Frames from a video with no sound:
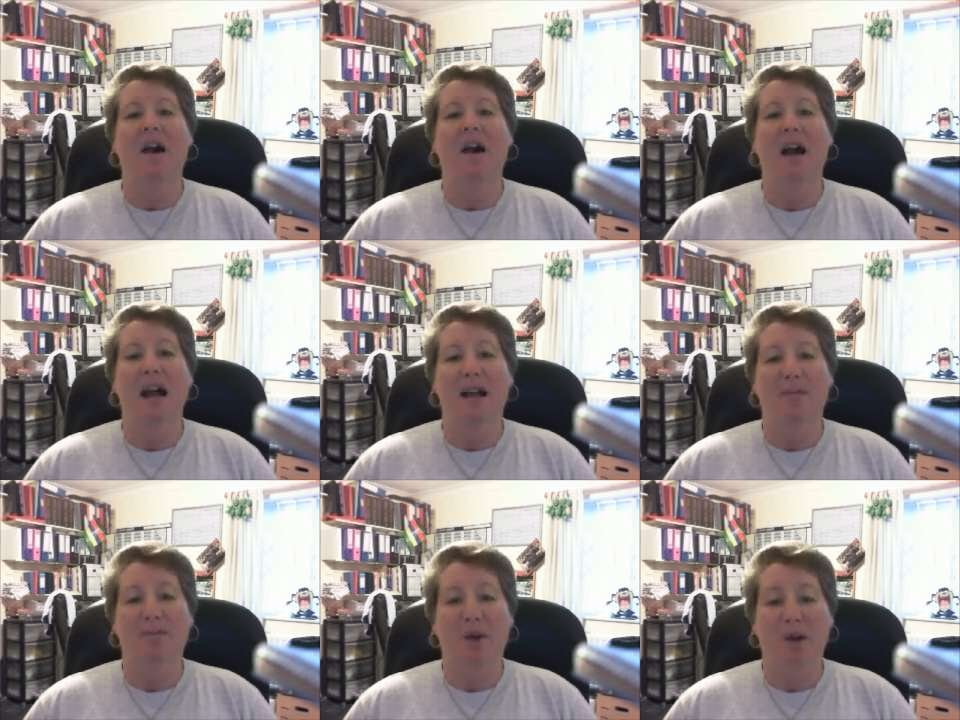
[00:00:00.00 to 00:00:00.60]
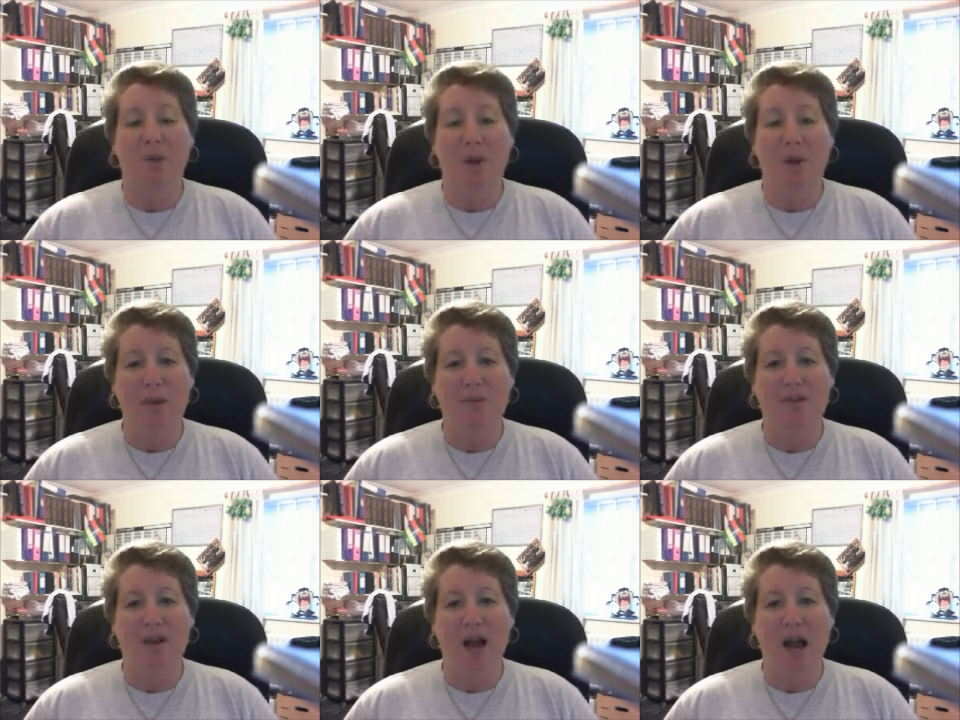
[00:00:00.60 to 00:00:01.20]
I had my
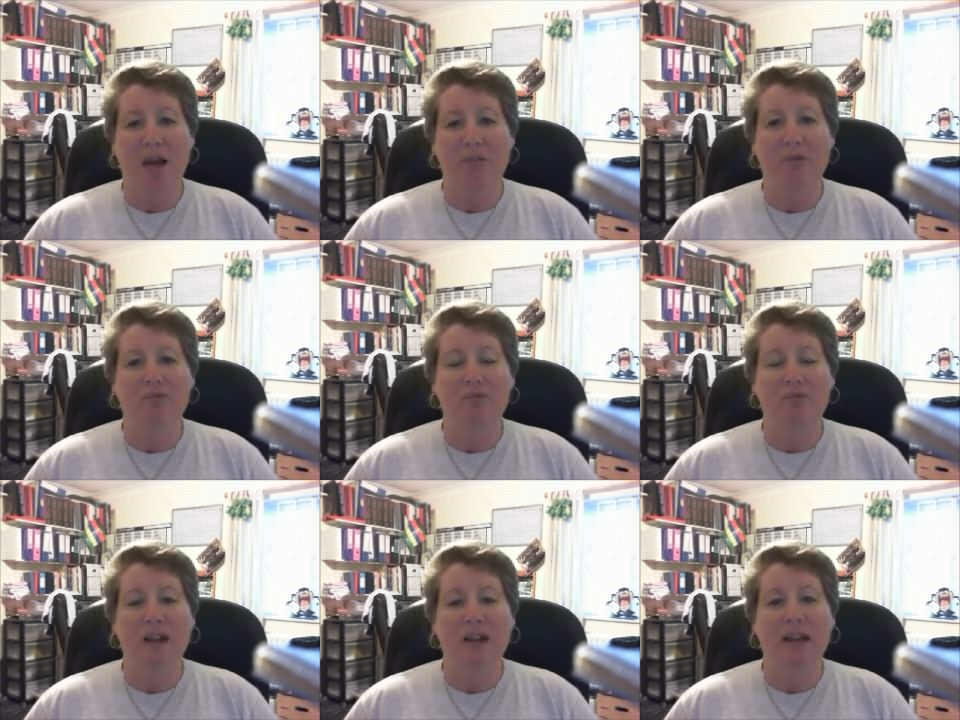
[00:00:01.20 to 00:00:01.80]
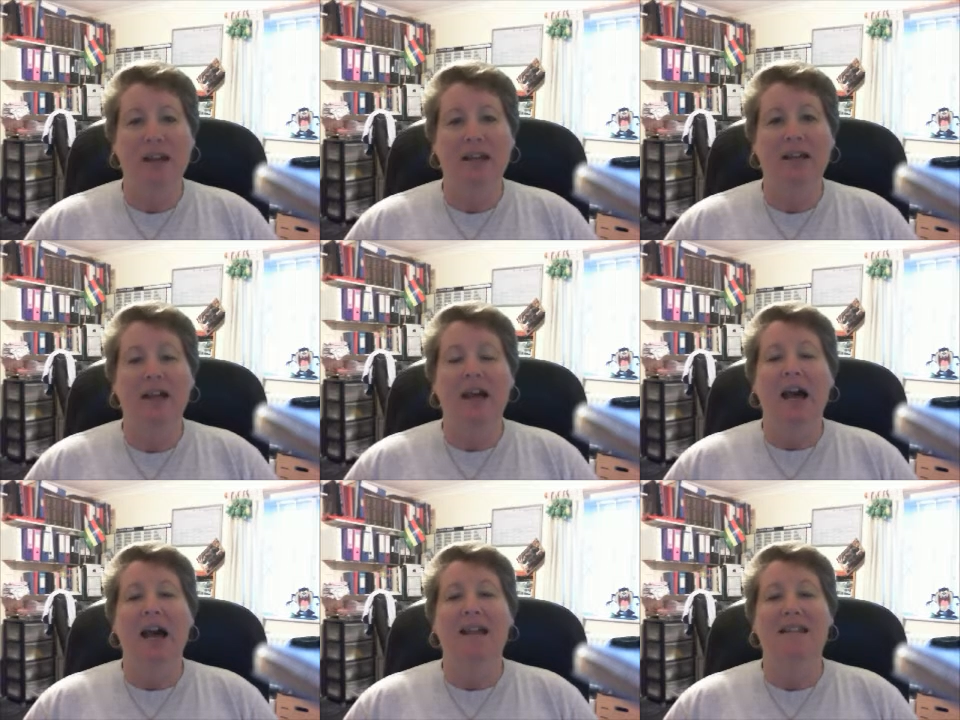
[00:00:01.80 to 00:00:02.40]
website up and running,
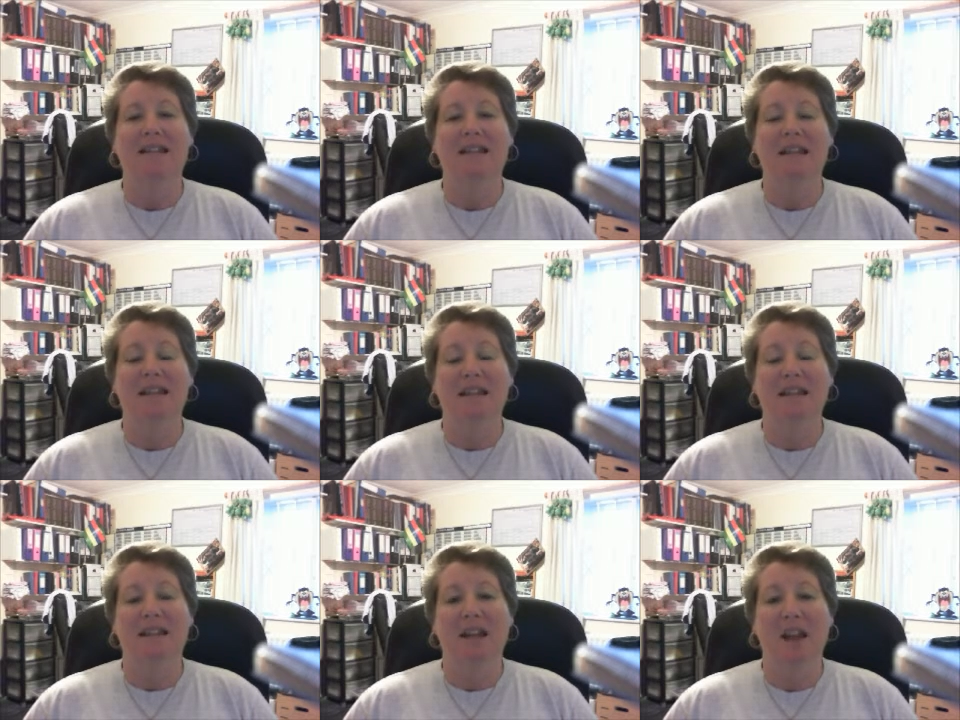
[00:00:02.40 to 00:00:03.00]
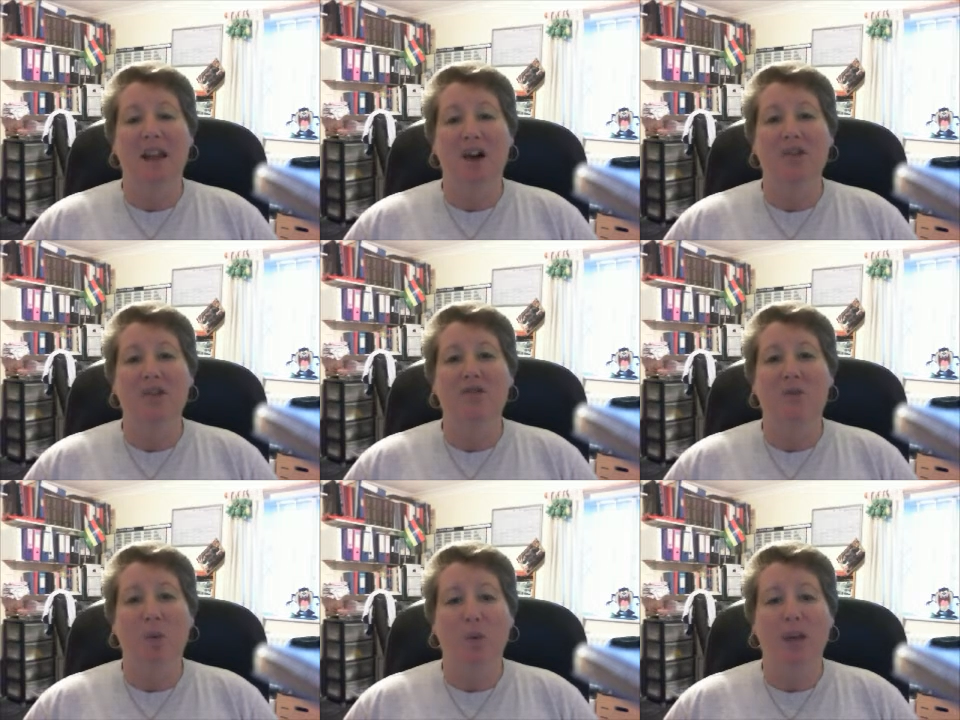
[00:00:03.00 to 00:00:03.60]
and in the
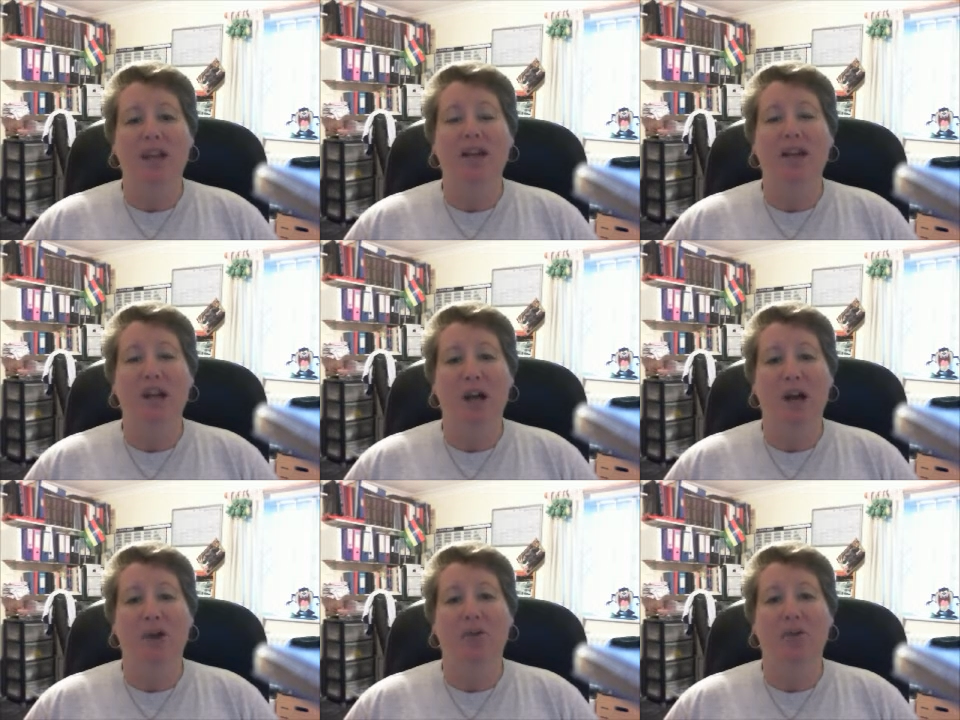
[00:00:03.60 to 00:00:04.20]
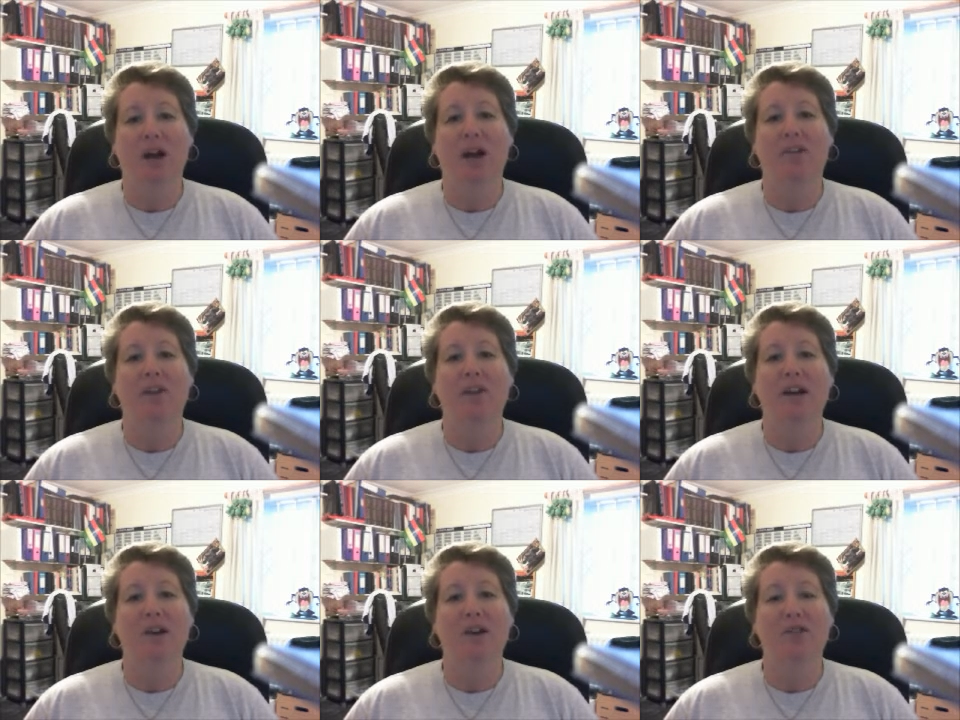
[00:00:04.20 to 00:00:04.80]
last week alone, I've
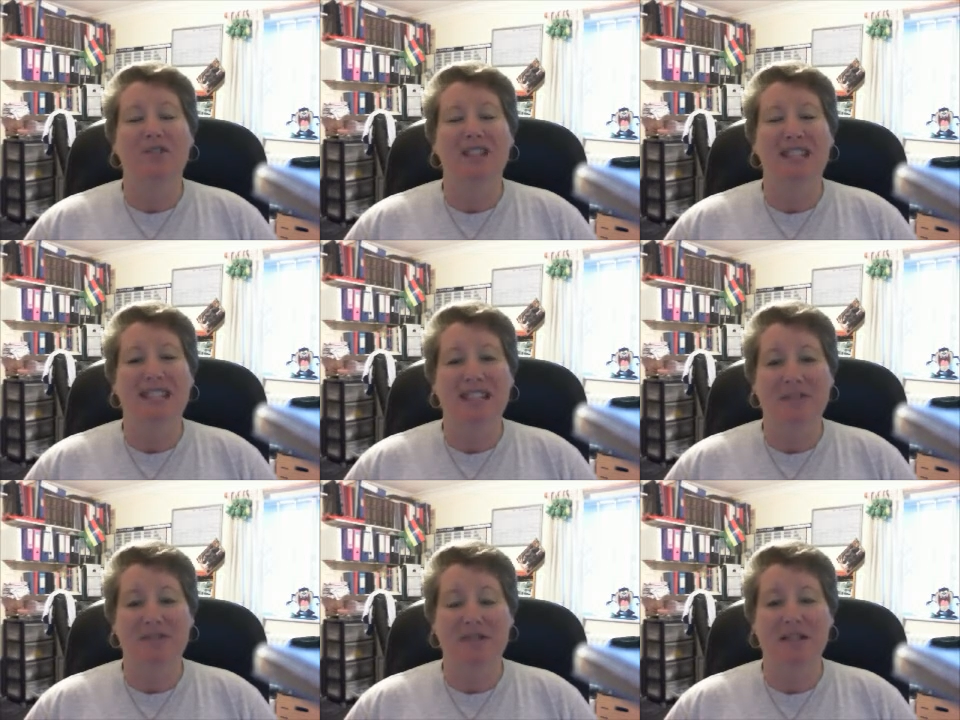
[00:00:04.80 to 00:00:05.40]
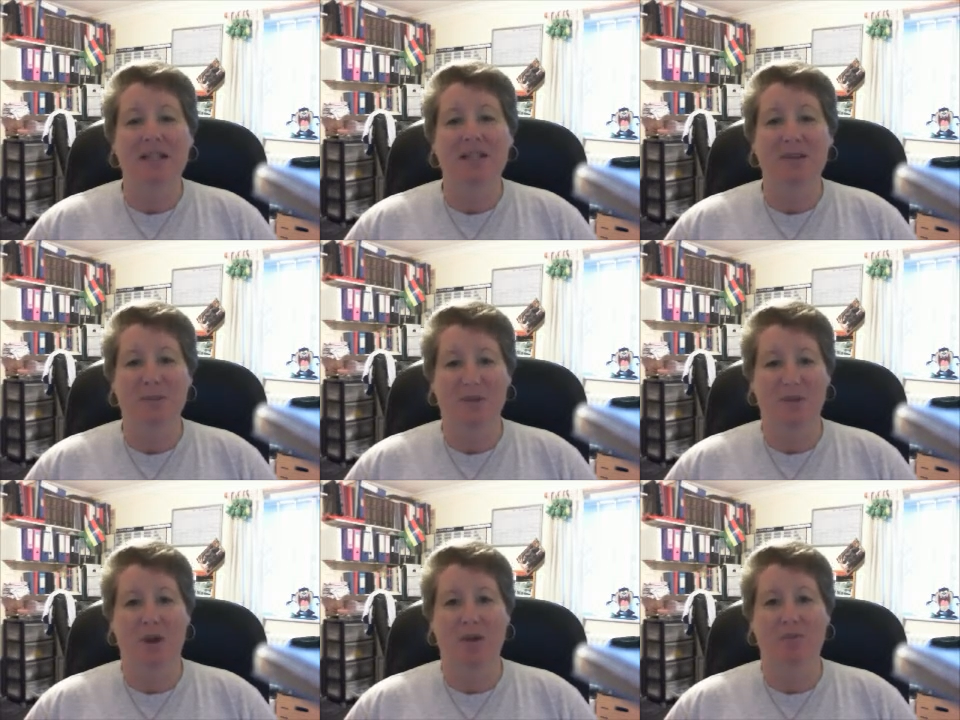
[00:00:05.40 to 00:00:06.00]
had over 70
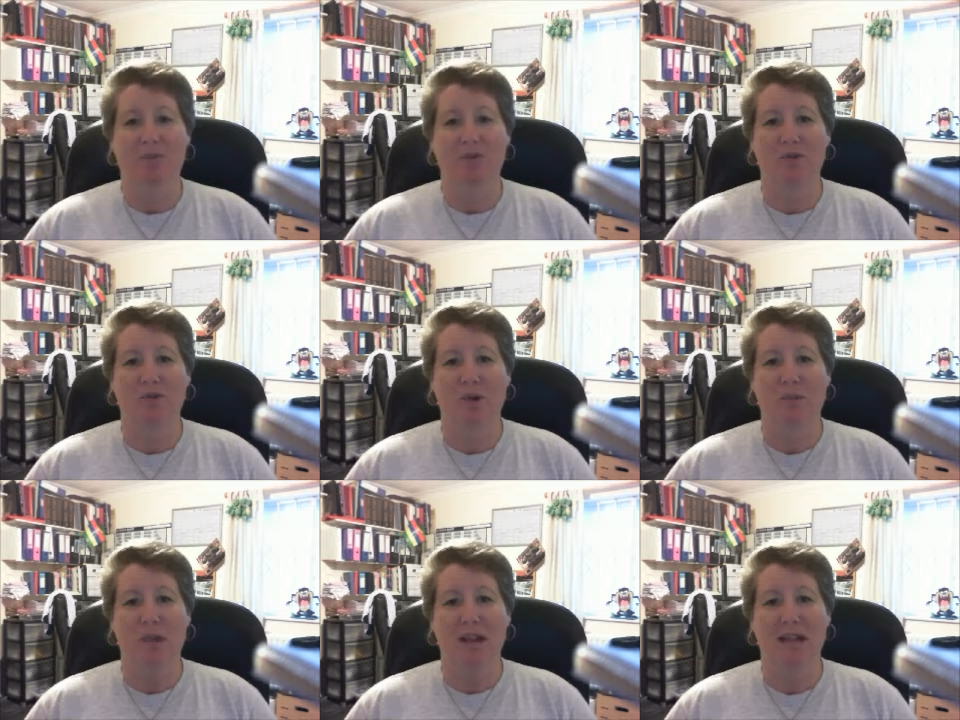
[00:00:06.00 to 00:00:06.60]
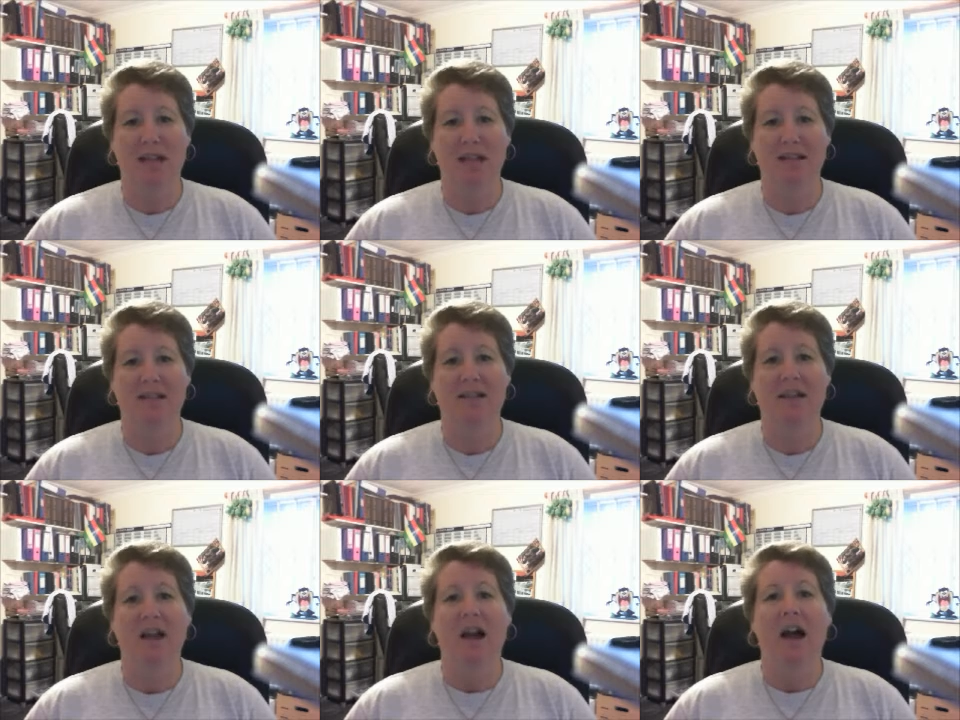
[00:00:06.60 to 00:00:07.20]
subscribers join my
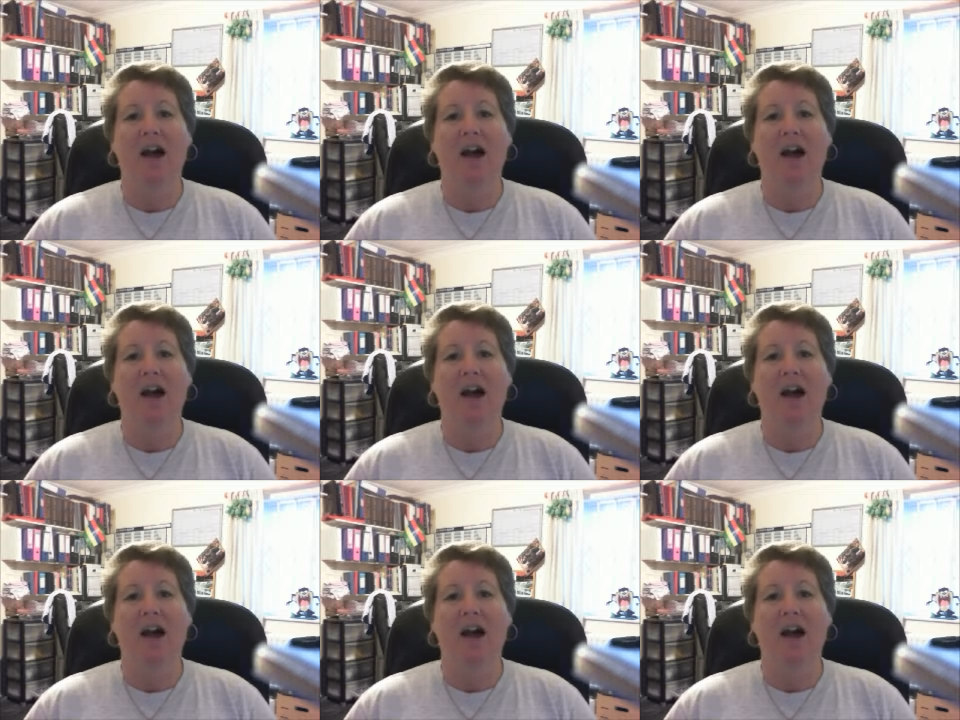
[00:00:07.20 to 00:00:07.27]
list,